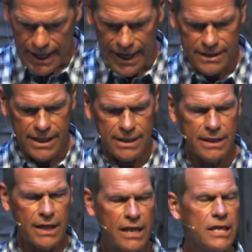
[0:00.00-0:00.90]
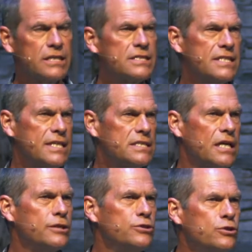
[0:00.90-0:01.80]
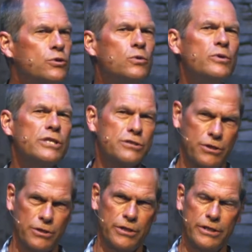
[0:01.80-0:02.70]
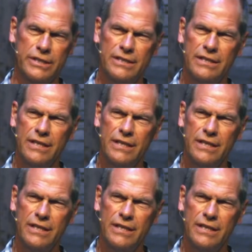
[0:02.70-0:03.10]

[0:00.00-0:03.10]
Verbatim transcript: and then he sees a new return